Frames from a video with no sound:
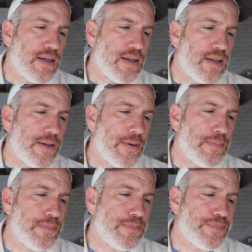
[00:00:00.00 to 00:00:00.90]

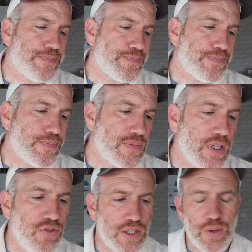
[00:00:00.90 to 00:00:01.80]

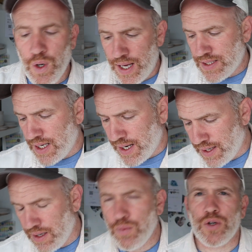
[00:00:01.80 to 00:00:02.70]
Right, so what they're
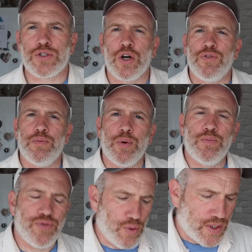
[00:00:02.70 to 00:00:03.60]
saying here, what
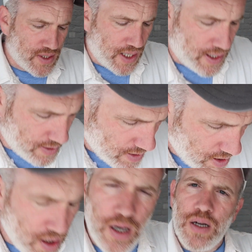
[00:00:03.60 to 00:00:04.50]
Scoffable BREW is saying,
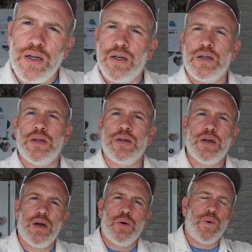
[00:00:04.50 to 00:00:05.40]
look,
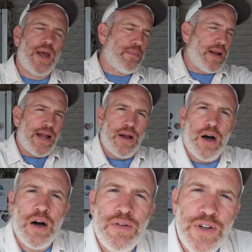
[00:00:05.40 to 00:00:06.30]
we ain't playing the
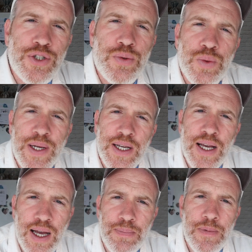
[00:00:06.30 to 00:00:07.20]
artificial sweetener
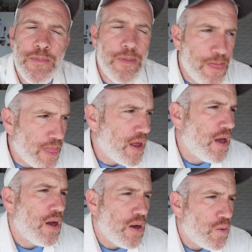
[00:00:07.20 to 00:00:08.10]
game.
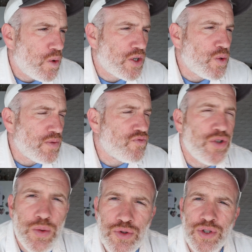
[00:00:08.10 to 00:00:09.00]
We're doing
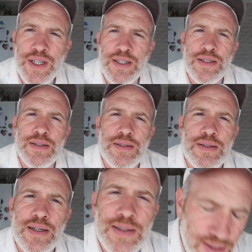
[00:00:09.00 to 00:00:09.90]
real drinks.
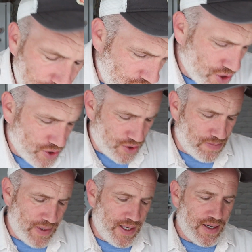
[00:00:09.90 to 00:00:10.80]
As they
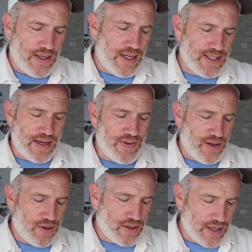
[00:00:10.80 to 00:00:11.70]
should be. Let's have a
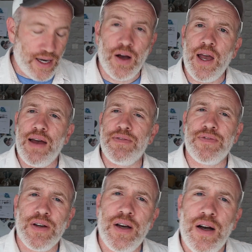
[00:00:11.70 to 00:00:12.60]
look. And I
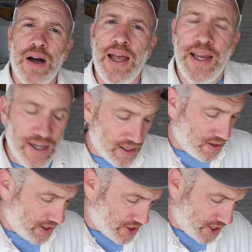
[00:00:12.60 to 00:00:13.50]
ain't gonna
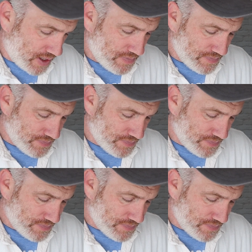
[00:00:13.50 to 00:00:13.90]
lie to you.